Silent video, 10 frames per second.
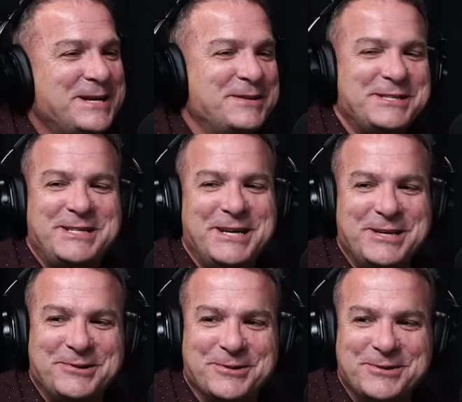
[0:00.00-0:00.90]
a
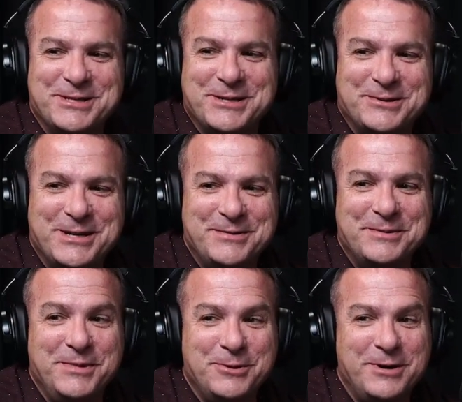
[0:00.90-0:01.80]
sailing cruise in the Caribbean,
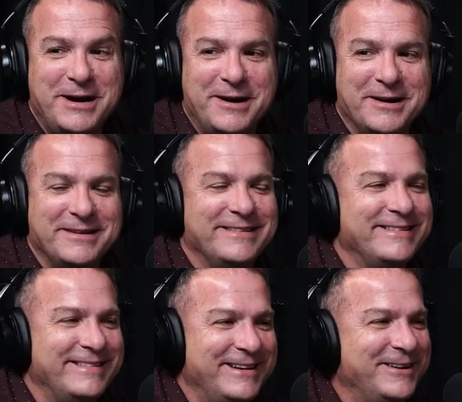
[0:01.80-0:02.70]
beware.
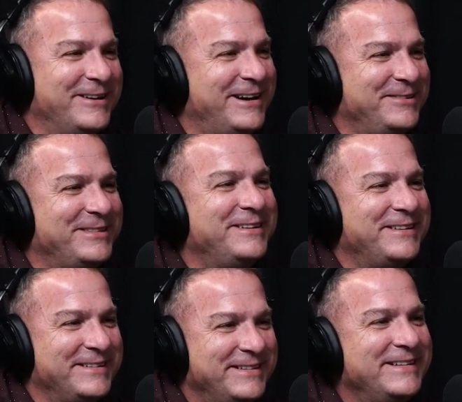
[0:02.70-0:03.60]
They're out
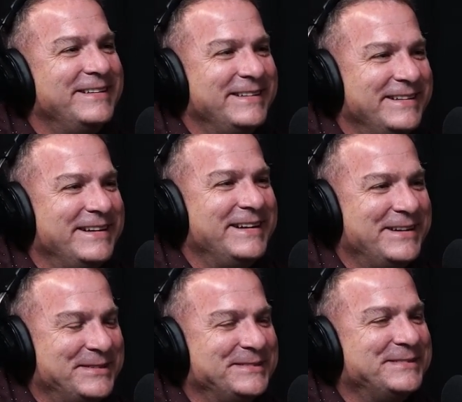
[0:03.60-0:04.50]
there.
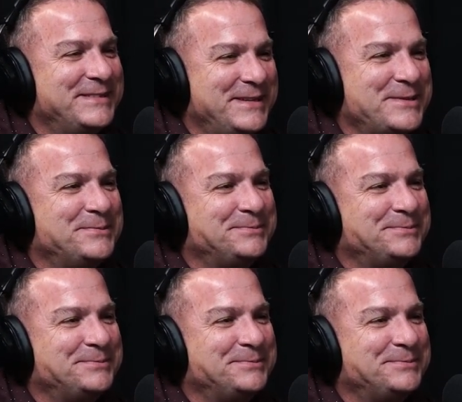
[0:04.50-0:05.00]
So yeah.